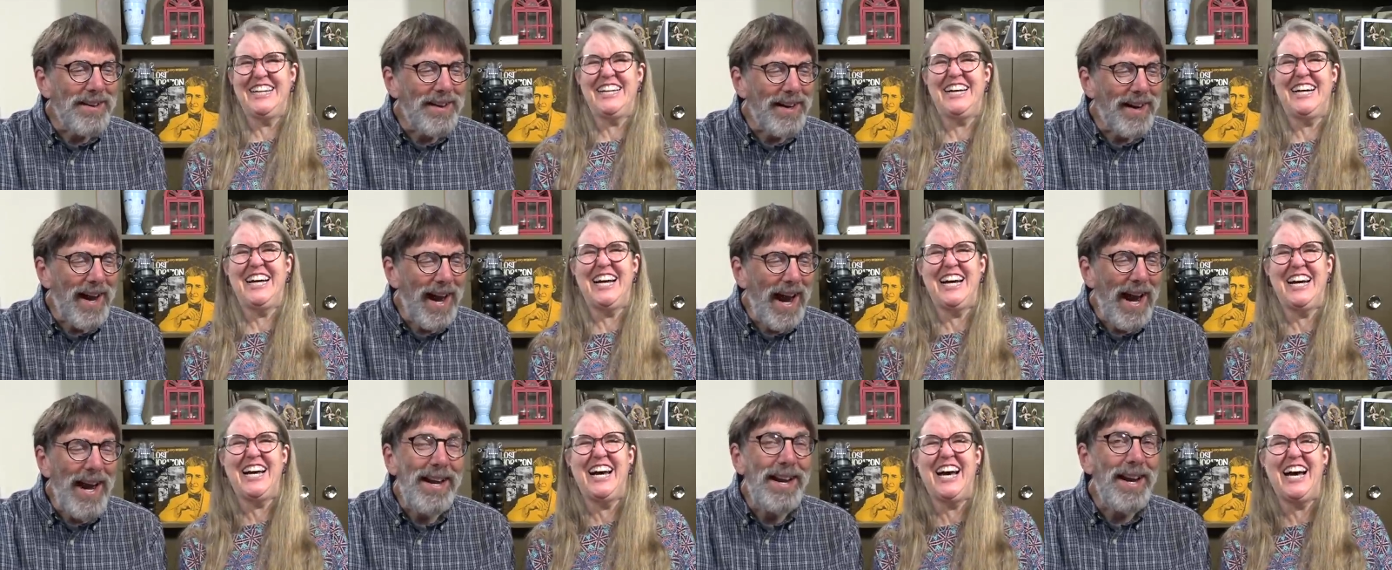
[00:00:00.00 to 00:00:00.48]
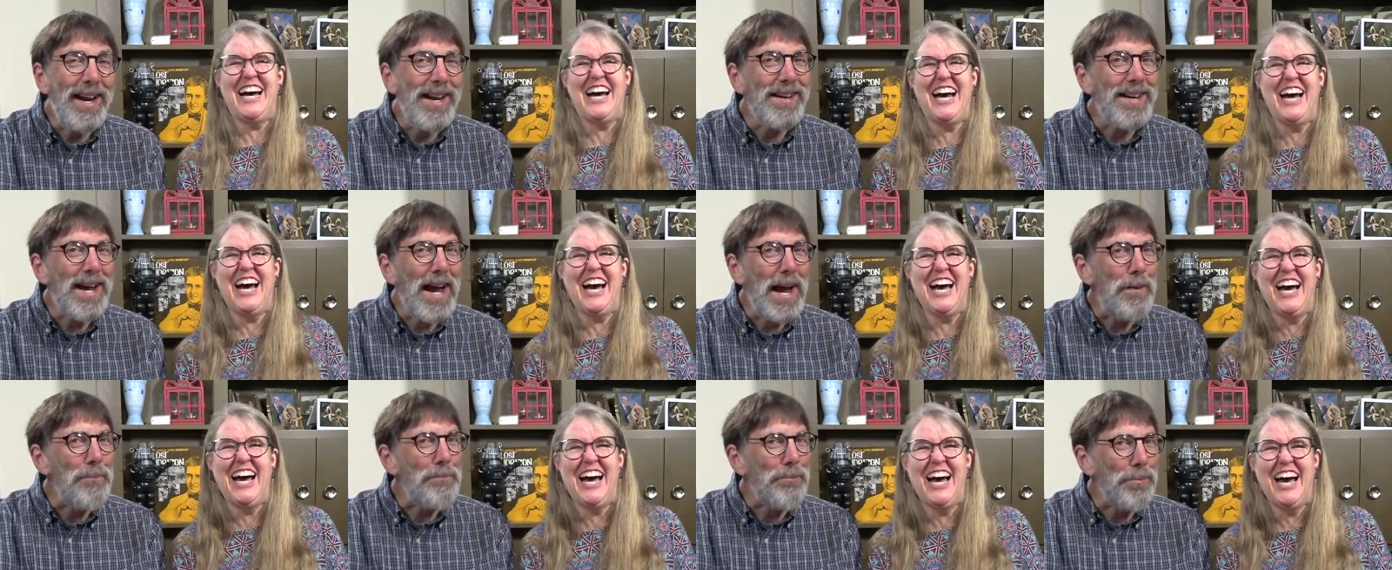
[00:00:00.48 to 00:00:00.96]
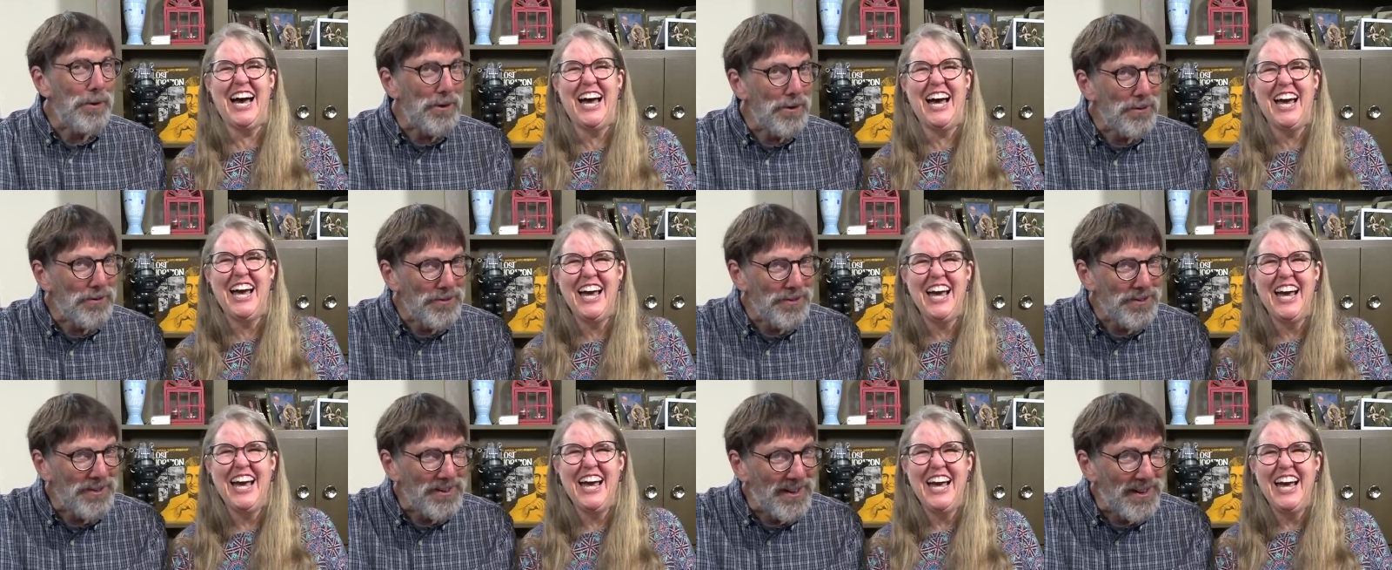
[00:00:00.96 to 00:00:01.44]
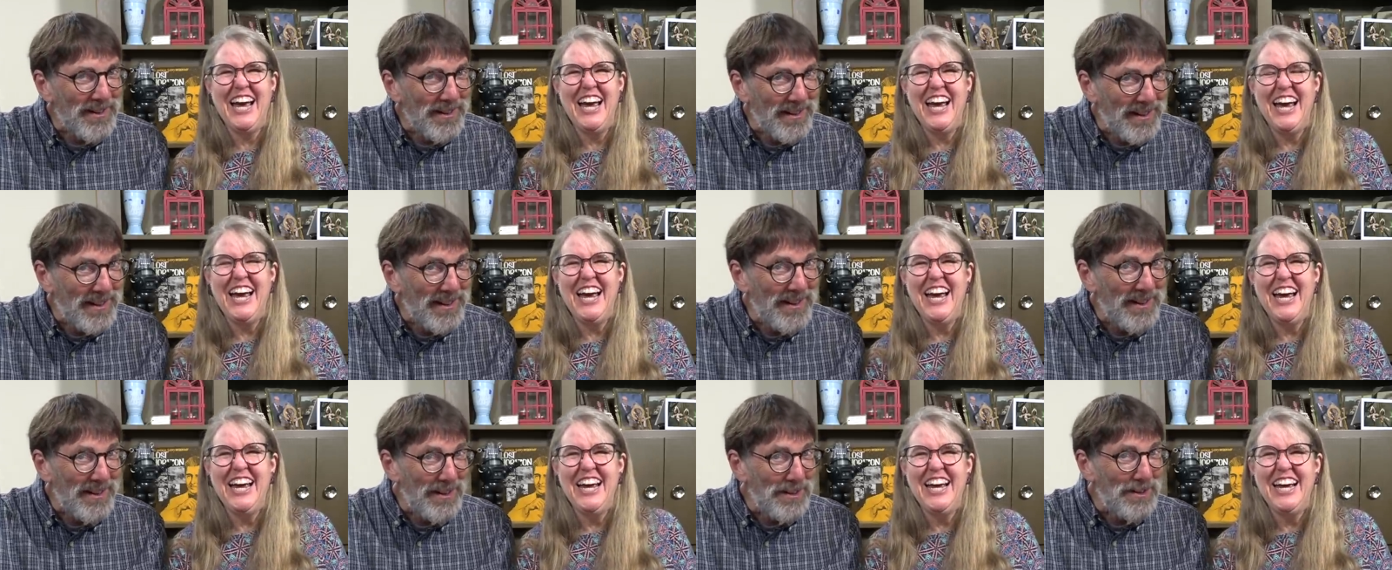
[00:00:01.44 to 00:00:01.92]
Speaker 1: that I cannot
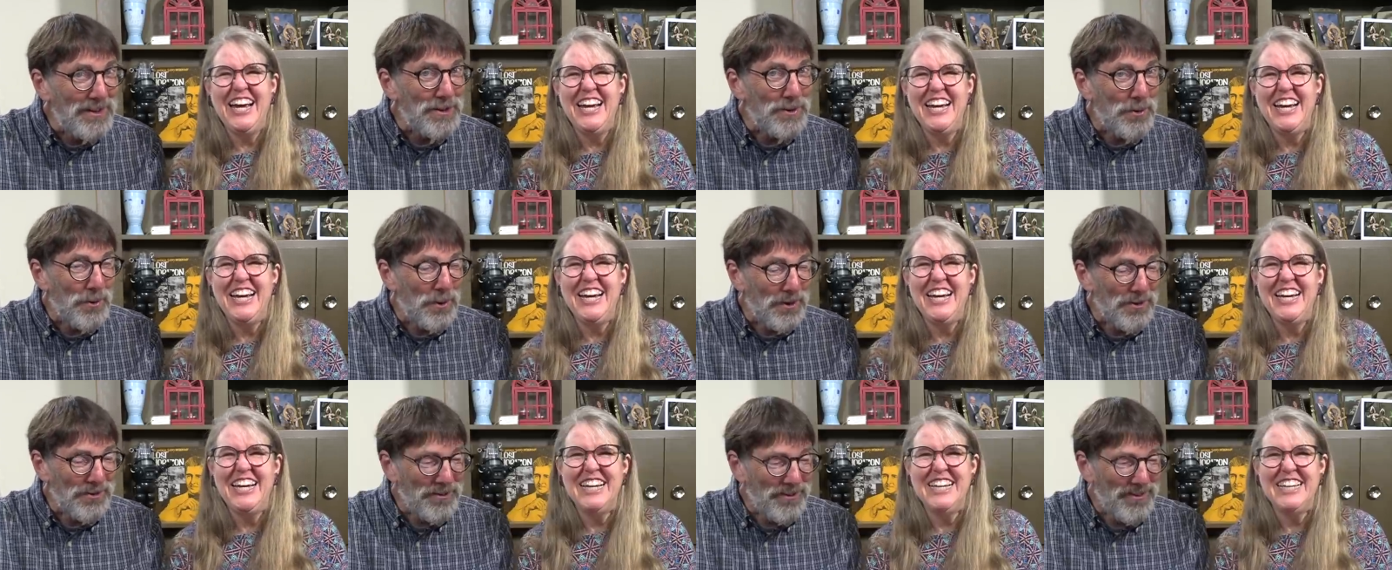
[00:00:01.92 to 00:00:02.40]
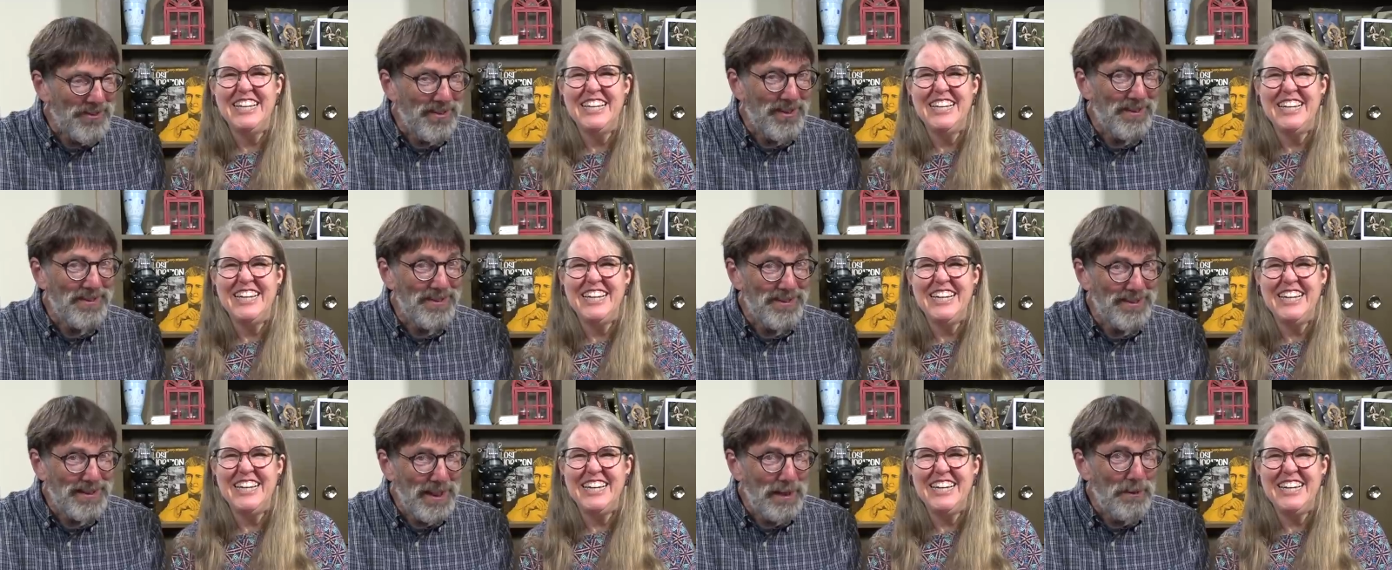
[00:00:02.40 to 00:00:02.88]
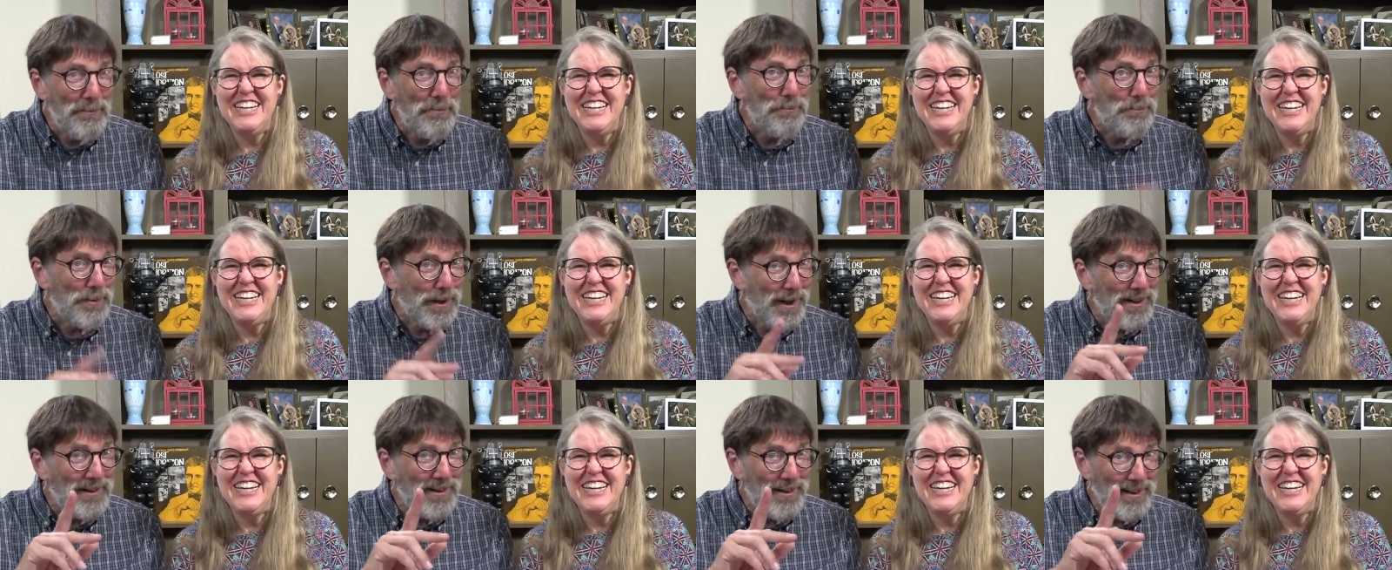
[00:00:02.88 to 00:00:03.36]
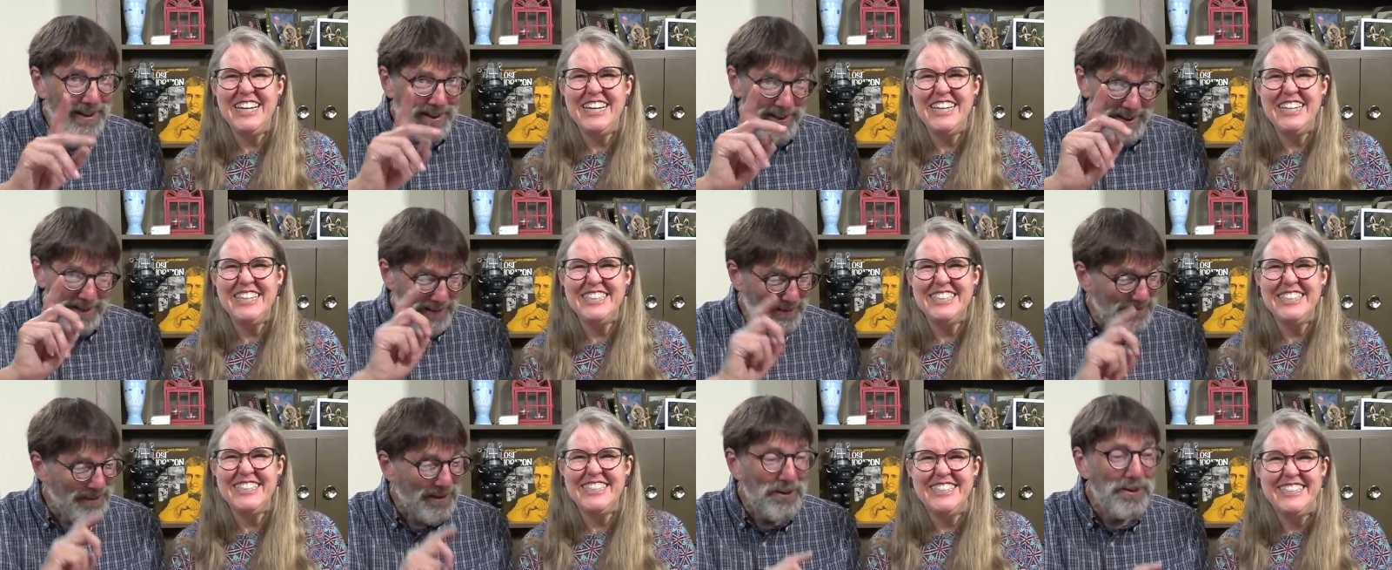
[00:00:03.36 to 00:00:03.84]
personally endorse this tip, but it
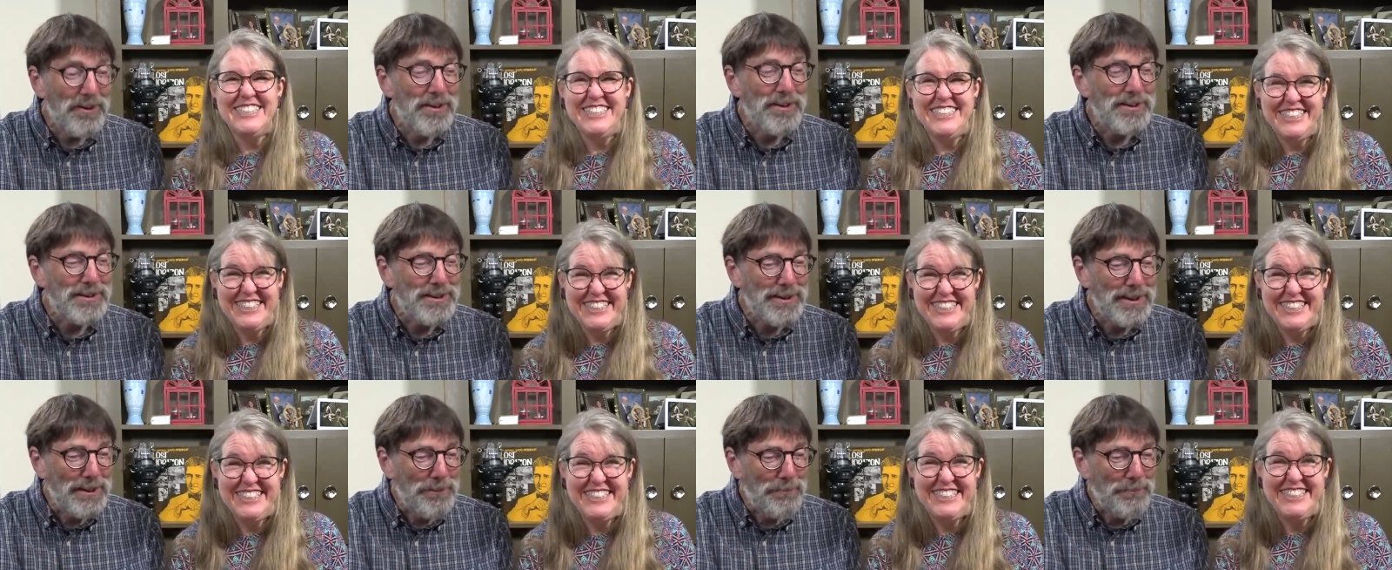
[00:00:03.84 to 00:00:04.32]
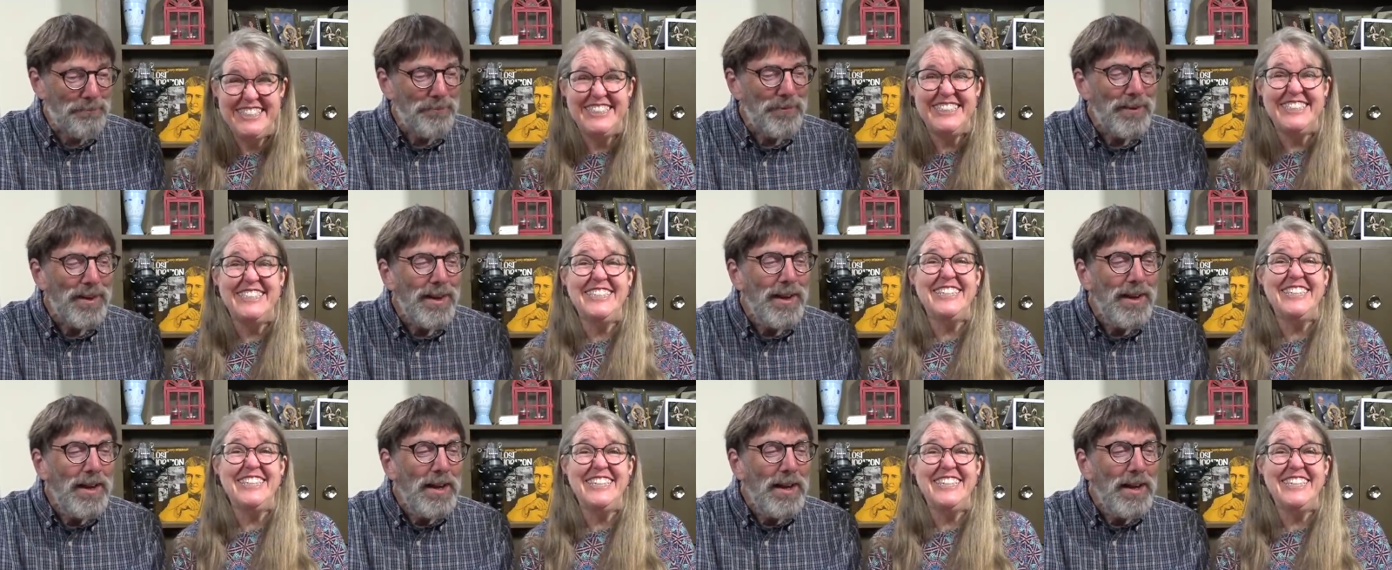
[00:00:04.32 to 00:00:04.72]
is a good tip.